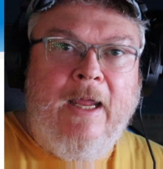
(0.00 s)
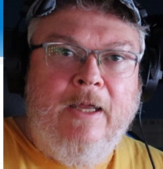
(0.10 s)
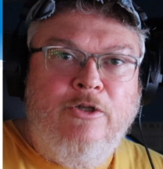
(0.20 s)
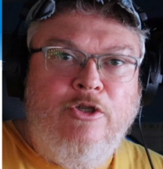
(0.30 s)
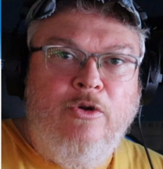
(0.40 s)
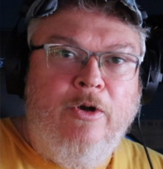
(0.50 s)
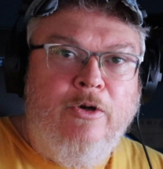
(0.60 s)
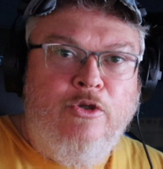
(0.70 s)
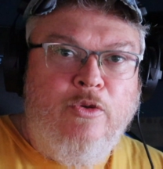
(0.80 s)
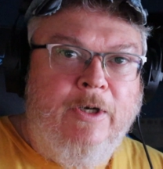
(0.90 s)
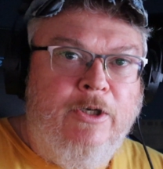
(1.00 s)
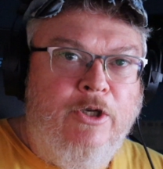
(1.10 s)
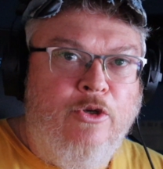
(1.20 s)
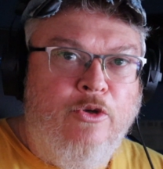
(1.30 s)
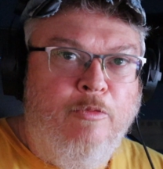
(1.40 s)

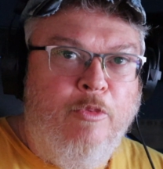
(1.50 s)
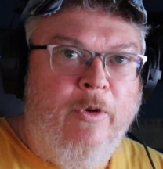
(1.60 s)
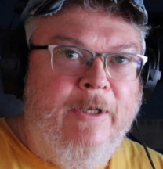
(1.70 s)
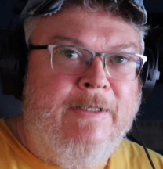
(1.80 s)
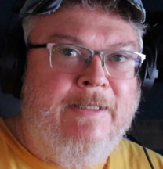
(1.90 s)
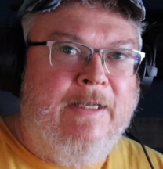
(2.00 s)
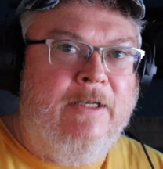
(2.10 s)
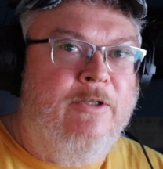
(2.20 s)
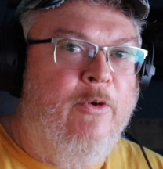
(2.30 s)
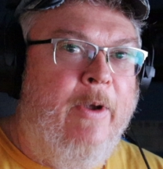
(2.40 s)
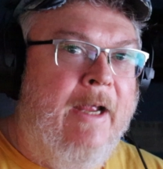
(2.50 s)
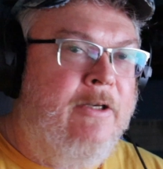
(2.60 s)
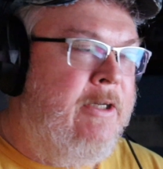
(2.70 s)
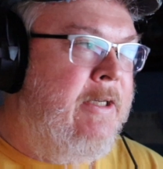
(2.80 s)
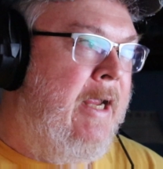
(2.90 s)
222.6. So I
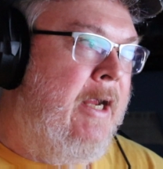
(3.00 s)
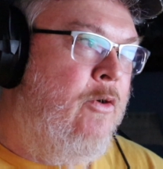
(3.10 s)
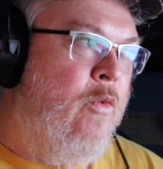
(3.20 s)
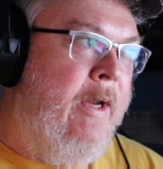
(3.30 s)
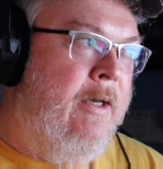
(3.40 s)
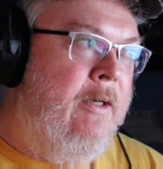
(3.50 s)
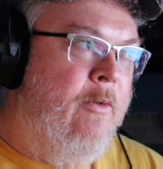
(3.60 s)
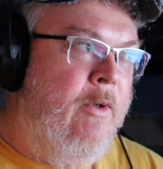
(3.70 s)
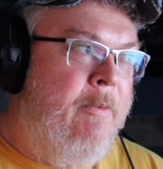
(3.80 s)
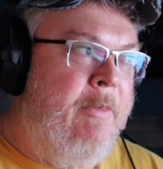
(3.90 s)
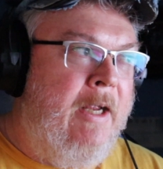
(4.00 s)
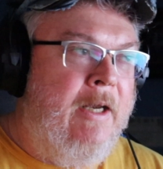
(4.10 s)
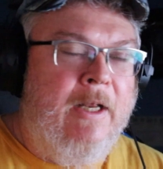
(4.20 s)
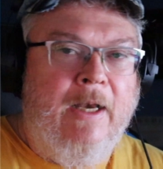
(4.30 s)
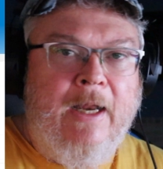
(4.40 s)
actually gained weight. I wound up
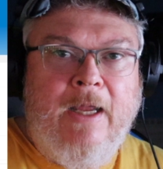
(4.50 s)
gaining a net